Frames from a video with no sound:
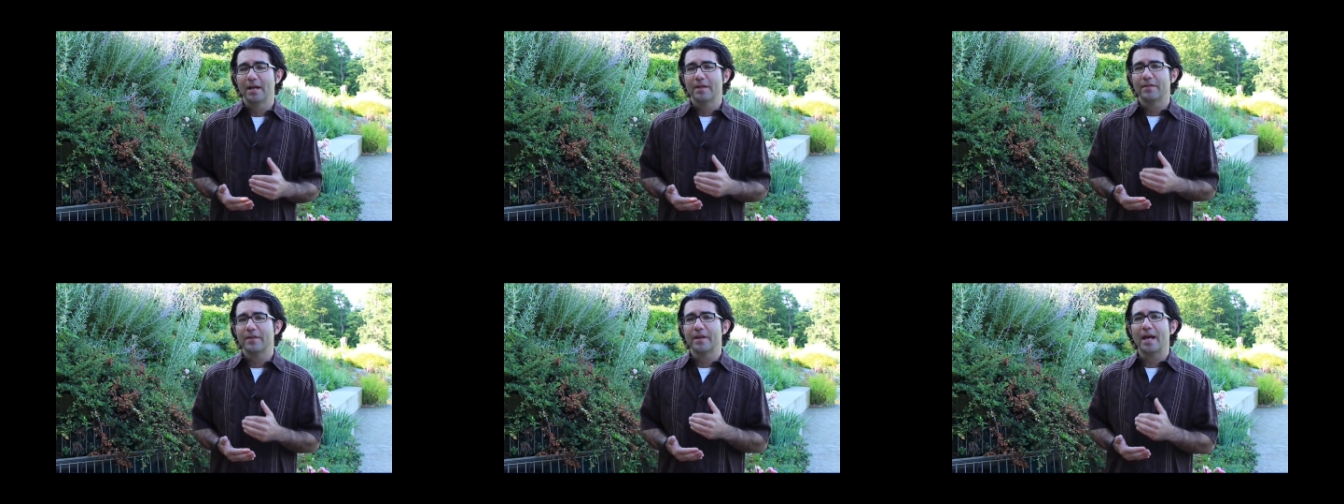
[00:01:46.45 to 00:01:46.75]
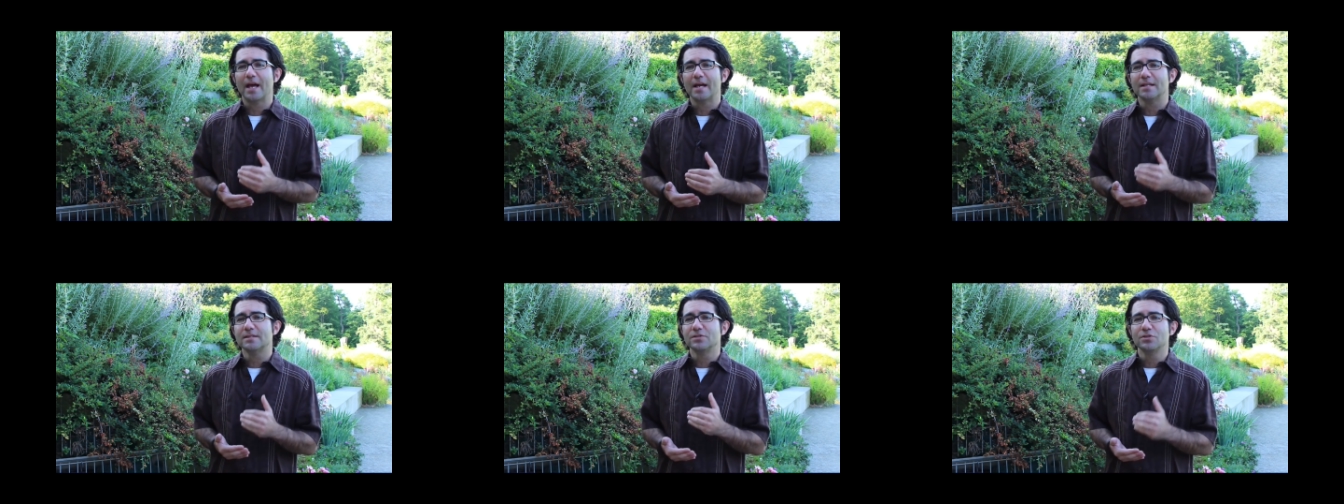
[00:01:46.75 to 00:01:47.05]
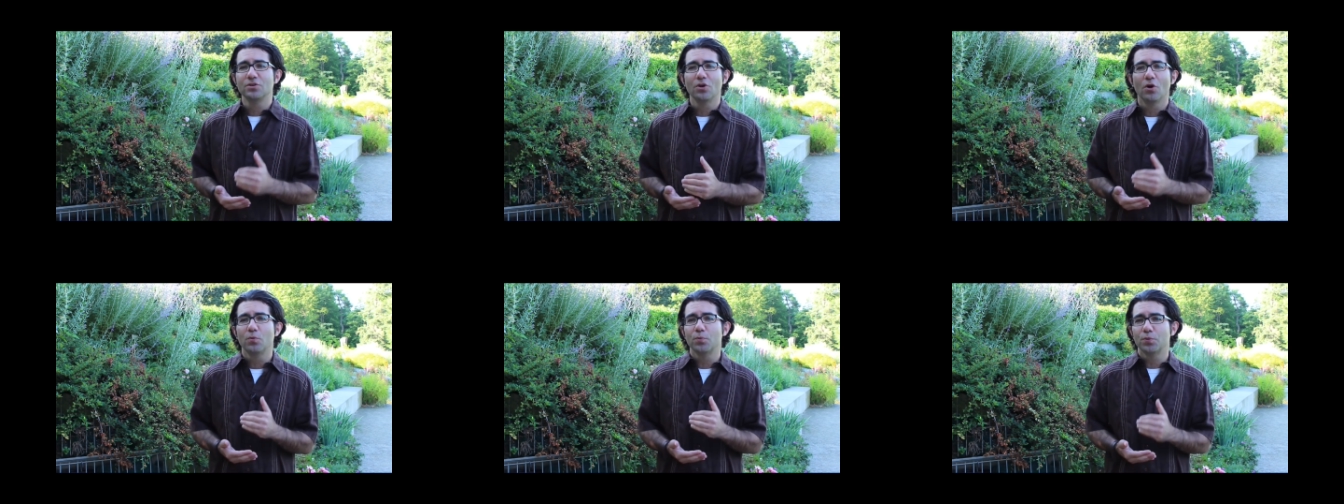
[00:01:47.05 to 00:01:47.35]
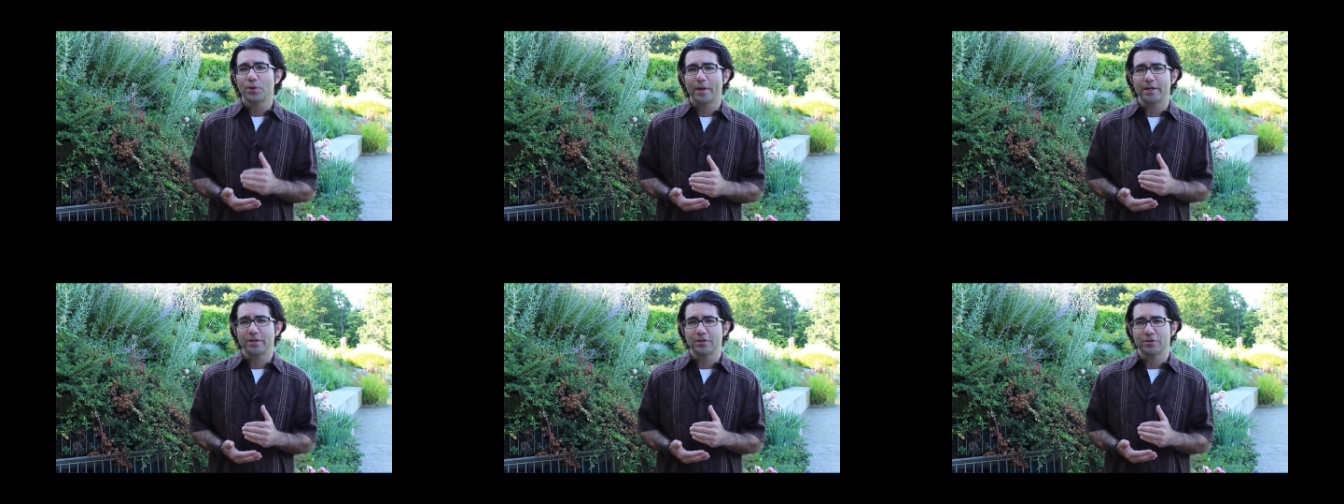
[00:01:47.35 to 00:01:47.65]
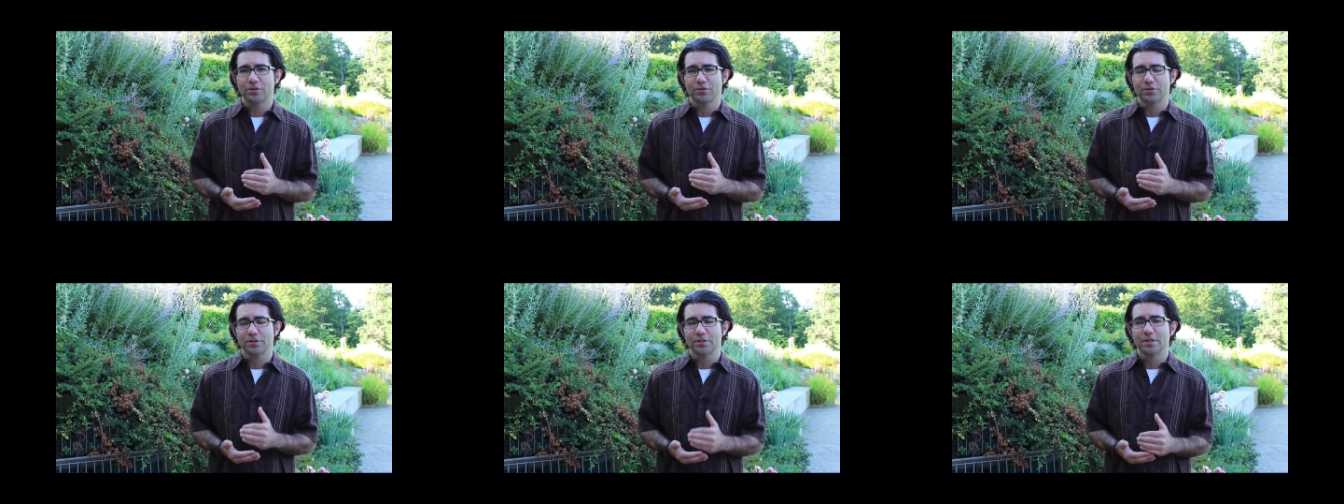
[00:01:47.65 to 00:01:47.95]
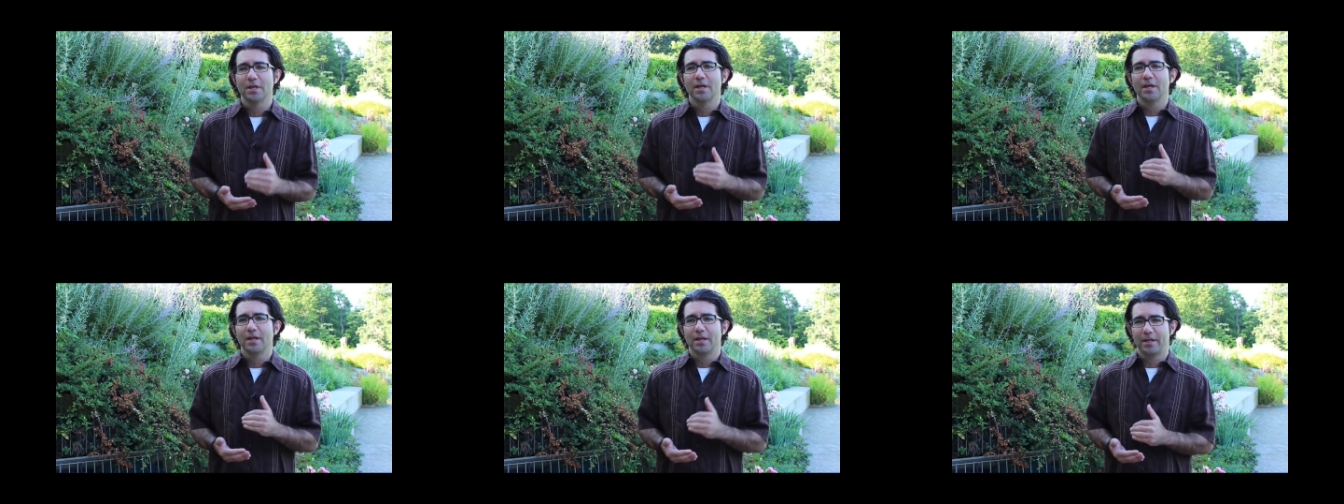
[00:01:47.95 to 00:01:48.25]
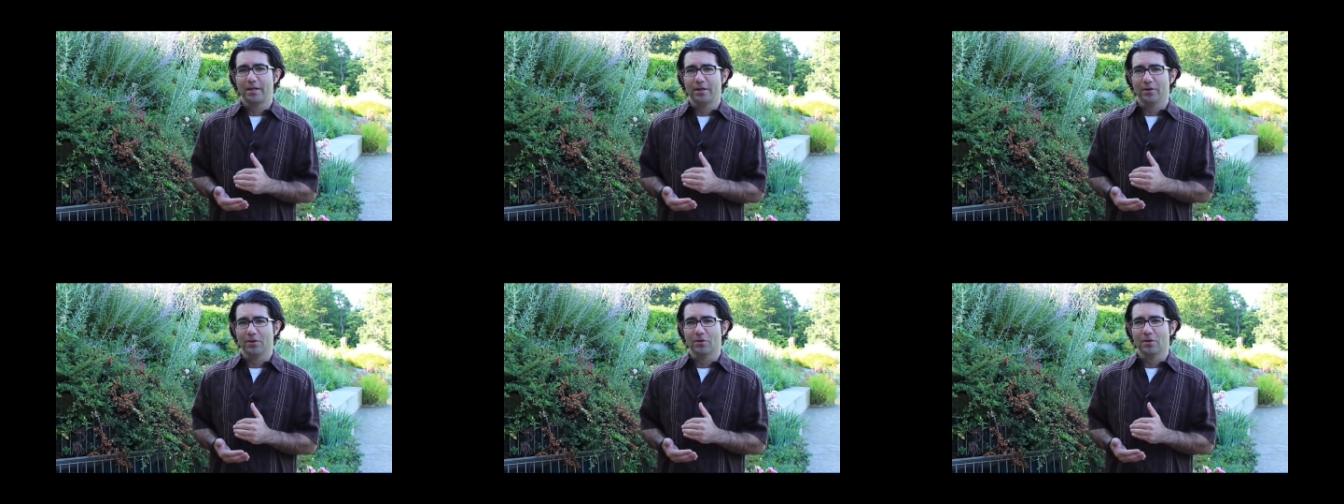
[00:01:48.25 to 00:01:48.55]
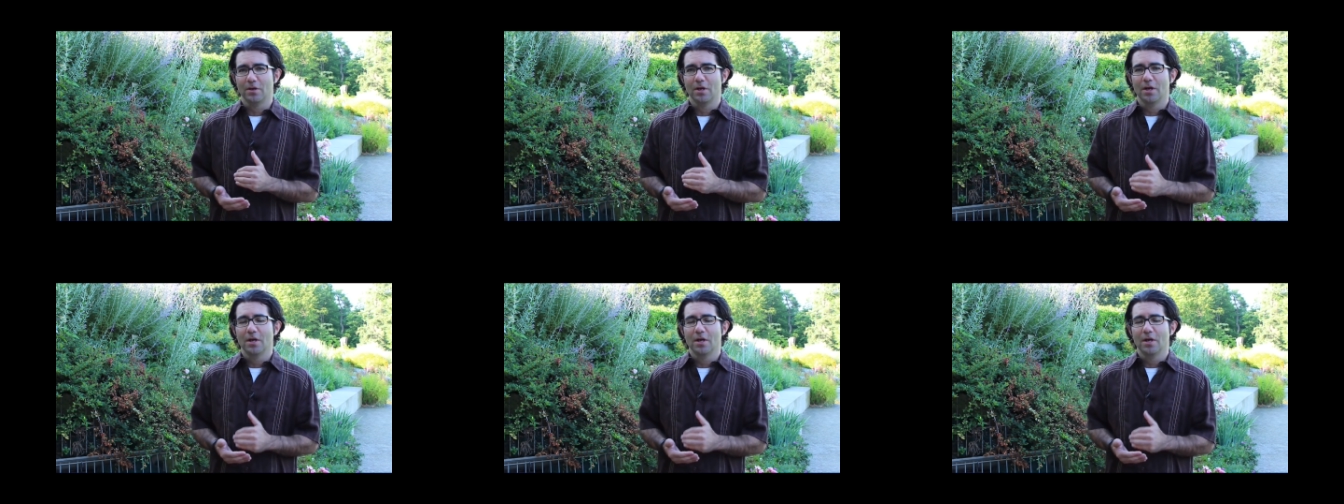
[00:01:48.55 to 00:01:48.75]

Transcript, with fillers: that has no predators here.